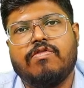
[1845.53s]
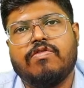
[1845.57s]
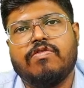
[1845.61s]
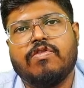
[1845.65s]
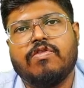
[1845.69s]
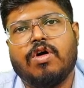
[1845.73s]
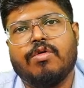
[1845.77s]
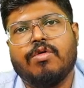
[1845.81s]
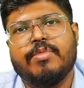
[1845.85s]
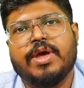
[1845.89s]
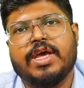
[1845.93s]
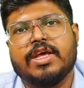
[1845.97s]

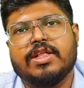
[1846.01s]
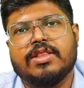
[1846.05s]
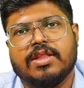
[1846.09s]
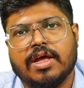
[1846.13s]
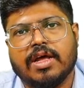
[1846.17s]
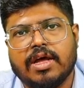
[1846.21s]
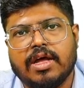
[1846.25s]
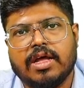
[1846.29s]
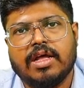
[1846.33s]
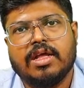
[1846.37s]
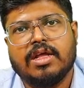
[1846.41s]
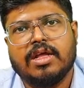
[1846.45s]
forming
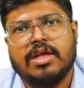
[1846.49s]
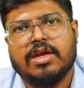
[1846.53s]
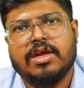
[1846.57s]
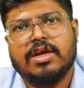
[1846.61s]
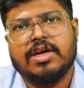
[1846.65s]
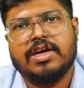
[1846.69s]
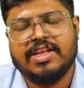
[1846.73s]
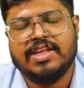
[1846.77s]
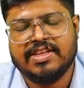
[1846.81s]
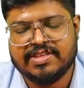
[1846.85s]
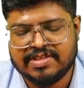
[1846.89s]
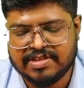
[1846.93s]
the
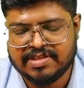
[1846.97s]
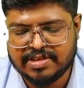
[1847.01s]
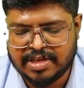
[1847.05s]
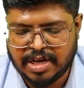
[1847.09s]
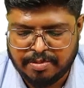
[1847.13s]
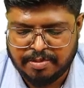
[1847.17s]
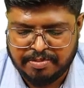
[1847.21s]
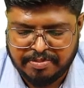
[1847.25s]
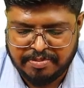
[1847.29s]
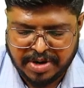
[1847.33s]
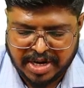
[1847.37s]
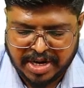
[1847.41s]
distal
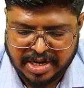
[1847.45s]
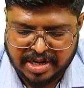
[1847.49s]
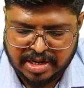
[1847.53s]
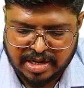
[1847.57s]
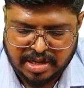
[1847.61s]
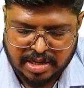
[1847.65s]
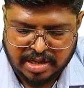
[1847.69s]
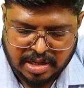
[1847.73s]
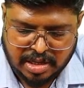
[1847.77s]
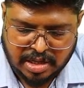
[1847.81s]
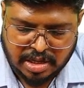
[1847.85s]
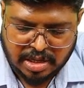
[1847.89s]
pit.
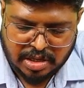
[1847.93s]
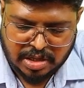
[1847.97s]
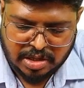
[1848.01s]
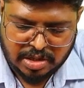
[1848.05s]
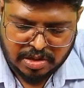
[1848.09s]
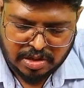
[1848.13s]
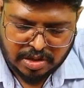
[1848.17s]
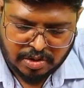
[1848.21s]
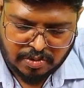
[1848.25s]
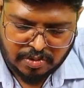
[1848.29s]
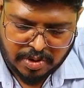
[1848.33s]
You